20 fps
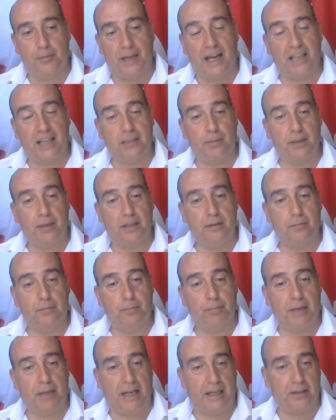
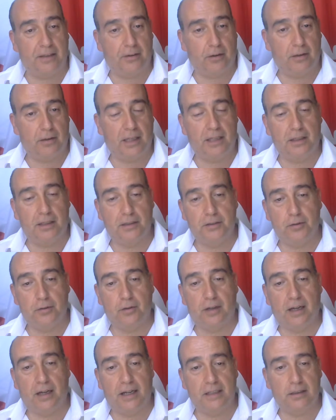admin panel and a new
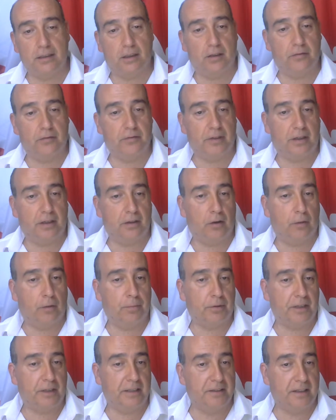kind of
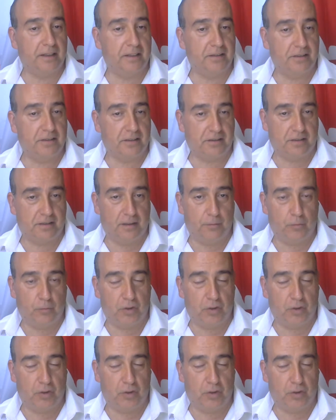operating system,